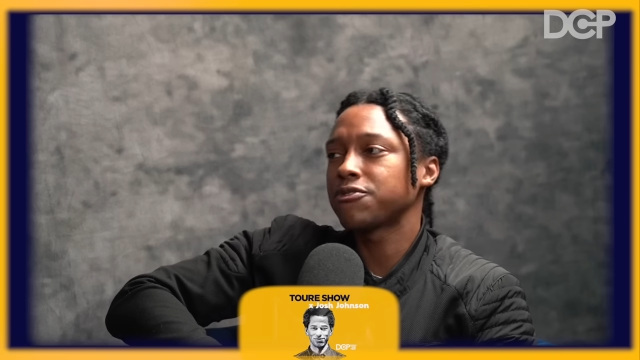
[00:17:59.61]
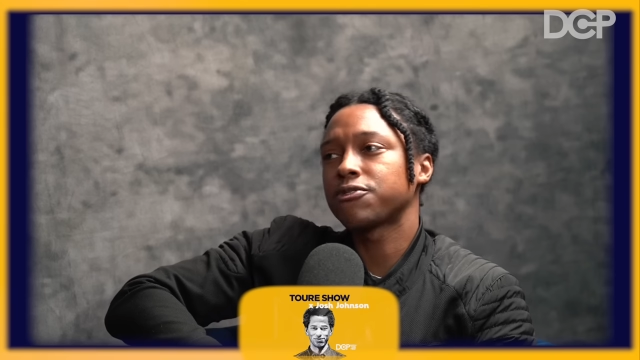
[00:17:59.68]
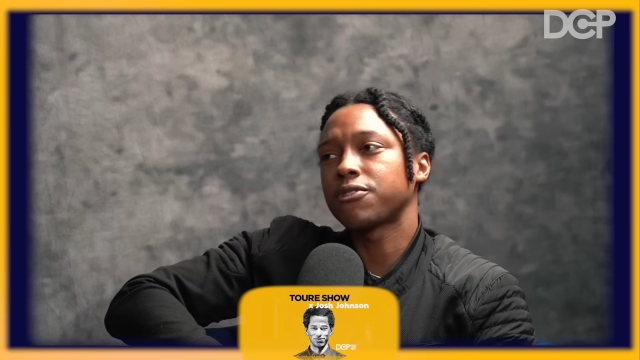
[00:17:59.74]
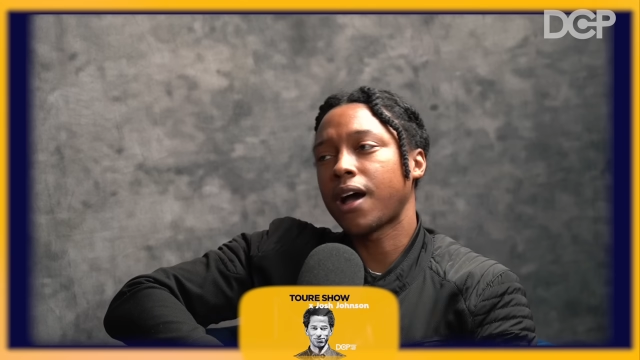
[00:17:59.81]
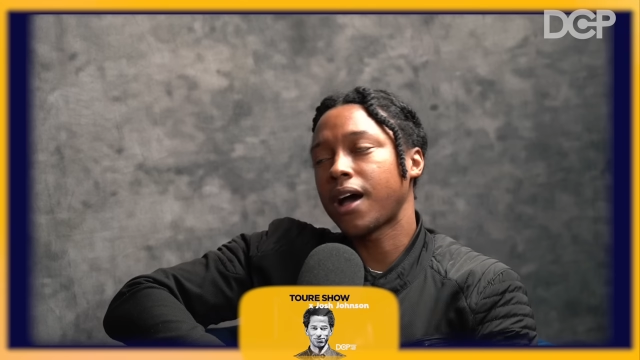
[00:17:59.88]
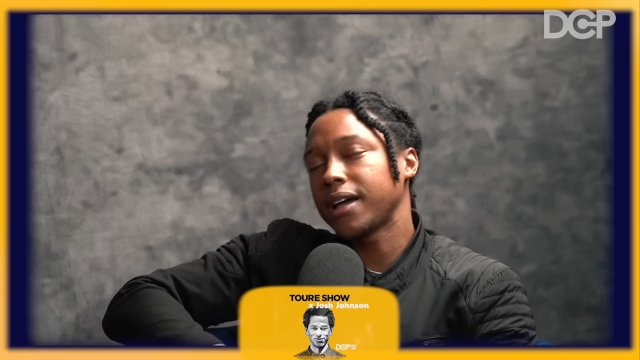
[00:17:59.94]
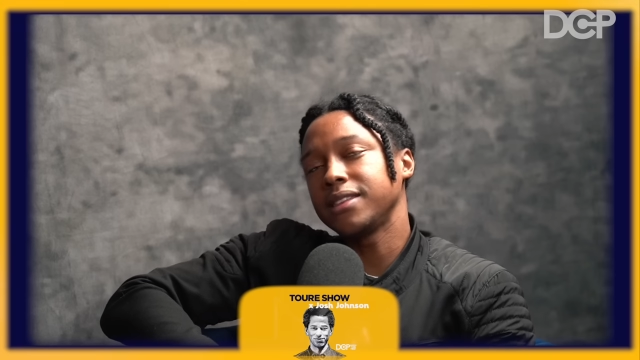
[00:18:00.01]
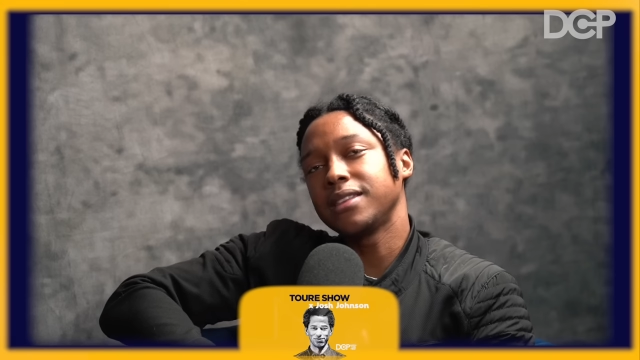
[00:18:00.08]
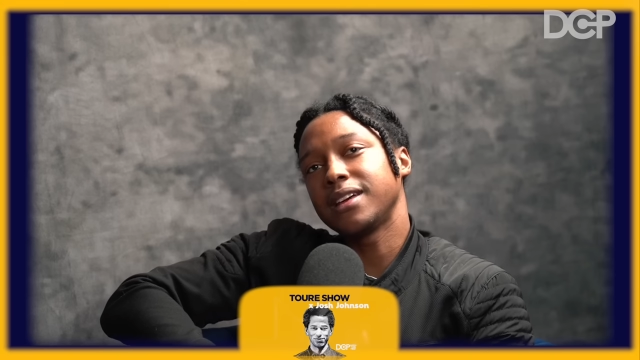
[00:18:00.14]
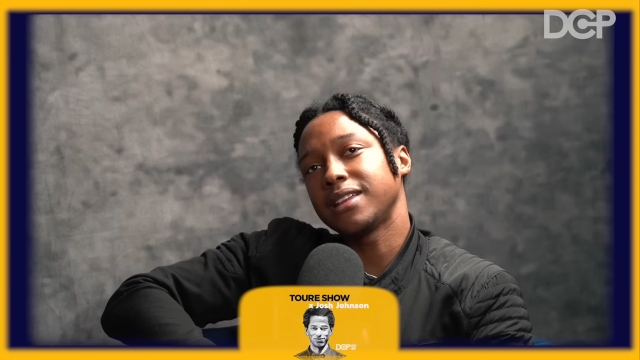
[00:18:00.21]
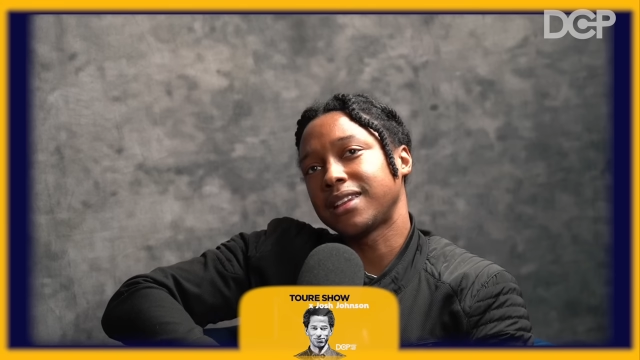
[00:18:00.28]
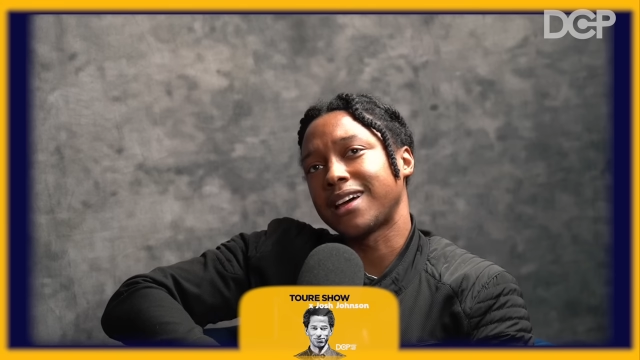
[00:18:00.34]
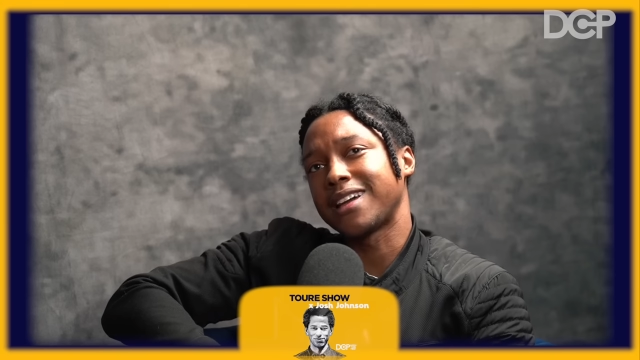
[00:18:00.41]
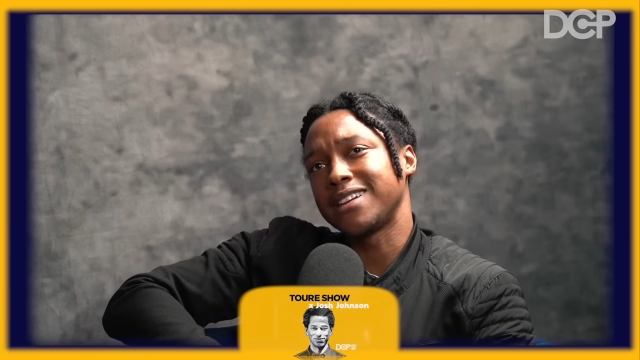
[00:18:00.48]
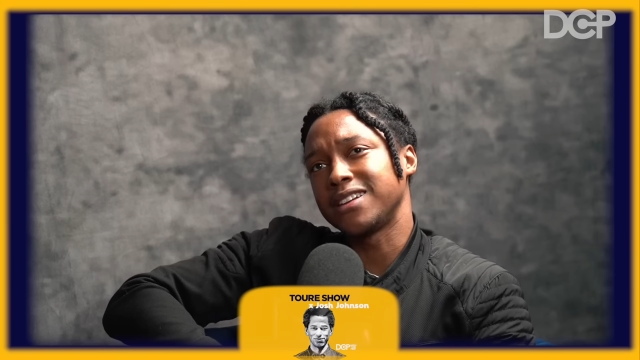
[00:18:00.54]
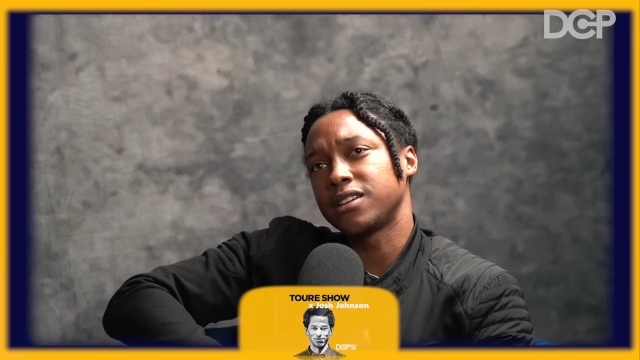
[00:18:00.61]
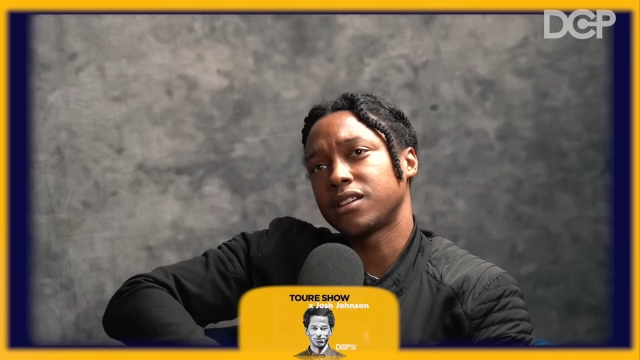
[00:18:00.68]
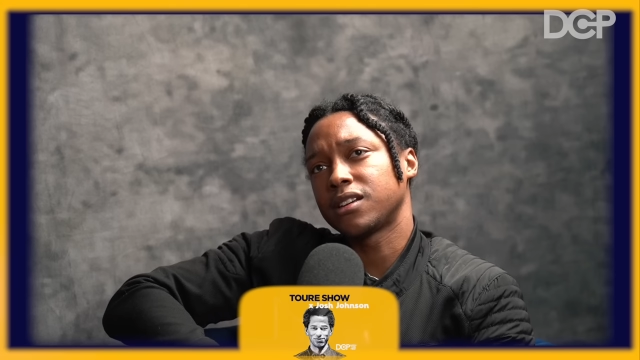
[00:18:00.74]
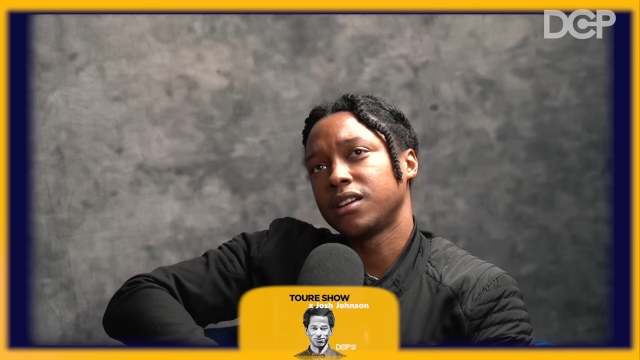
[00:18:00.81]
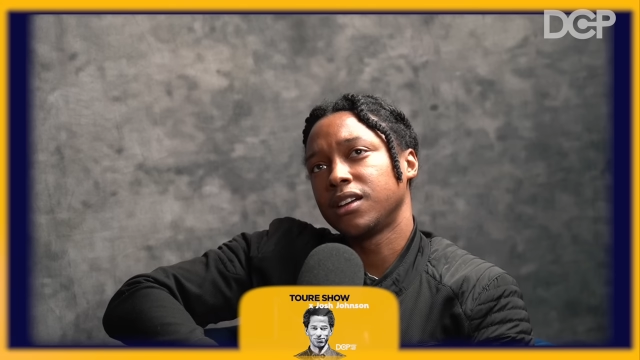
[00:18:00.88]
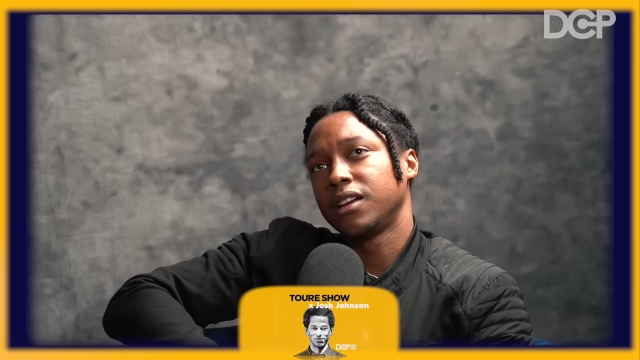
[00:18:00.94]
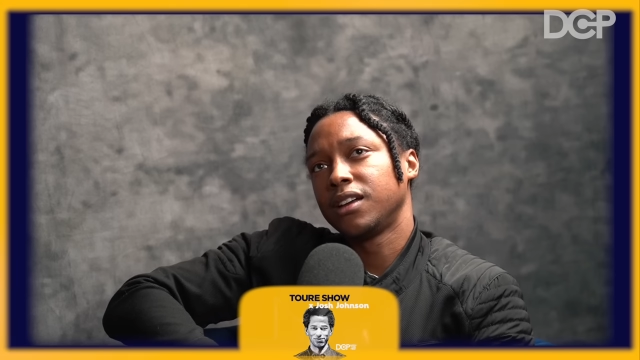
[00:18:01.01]
find that
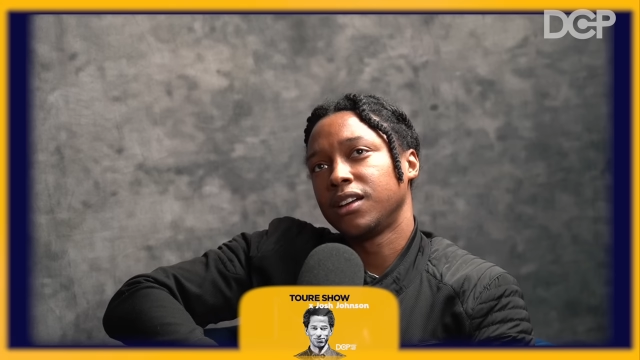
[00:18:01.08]
like,